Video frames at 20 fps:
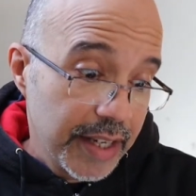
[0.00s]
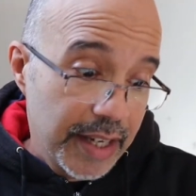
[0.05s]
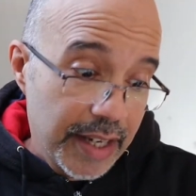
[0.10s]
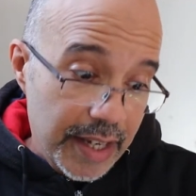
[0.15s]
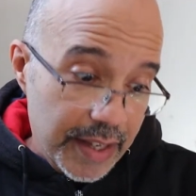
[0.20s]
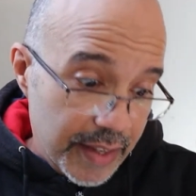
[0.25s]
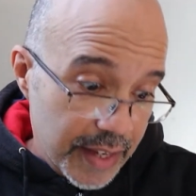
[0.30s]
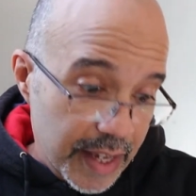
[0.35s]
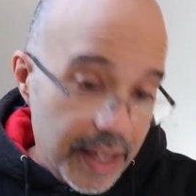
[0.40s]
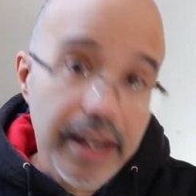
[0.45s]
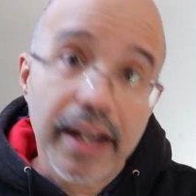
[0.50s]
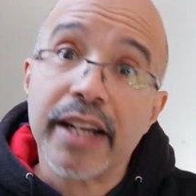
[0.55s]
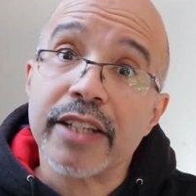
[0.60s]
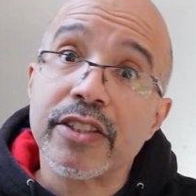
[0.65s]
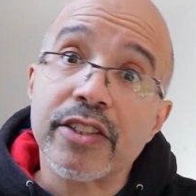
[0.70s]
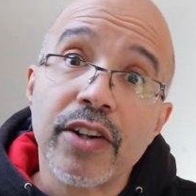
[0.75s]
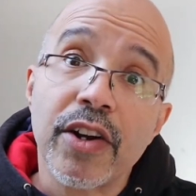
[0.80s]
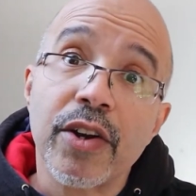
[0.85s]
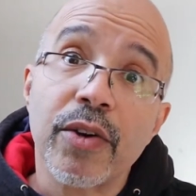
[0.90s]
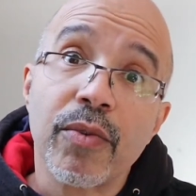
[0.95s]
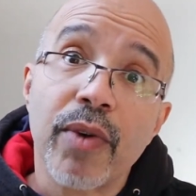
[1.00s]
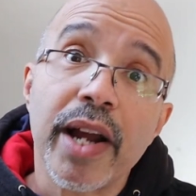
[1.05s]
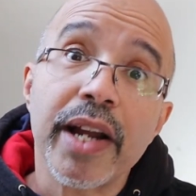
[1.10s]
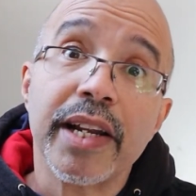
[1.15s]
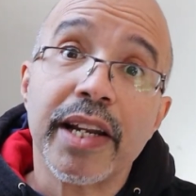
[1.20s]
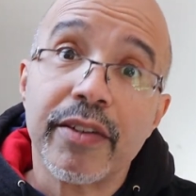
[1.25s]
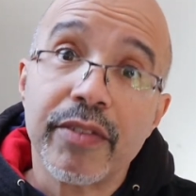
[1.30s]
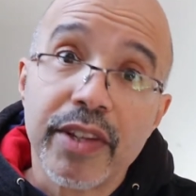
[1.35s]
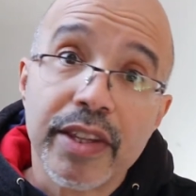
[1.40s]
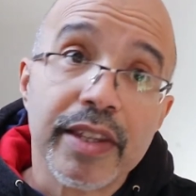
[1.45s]
And then I started writing
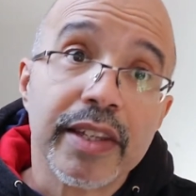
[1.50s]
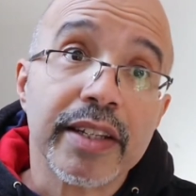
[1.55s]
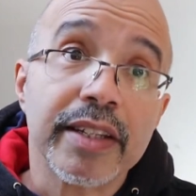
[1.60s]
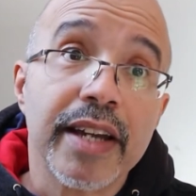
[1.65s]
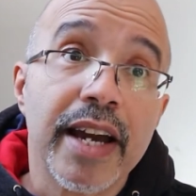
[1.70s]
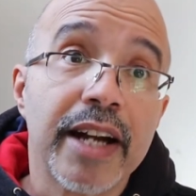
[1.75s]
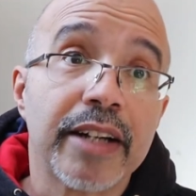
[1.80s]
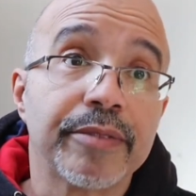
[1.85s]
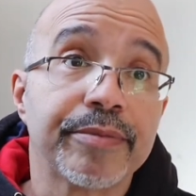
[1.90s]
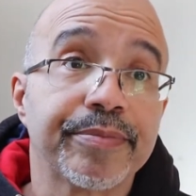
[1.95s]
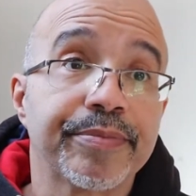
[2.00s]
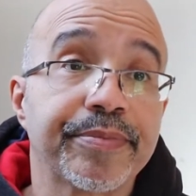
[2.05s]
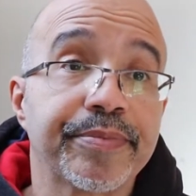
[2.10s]
everything down.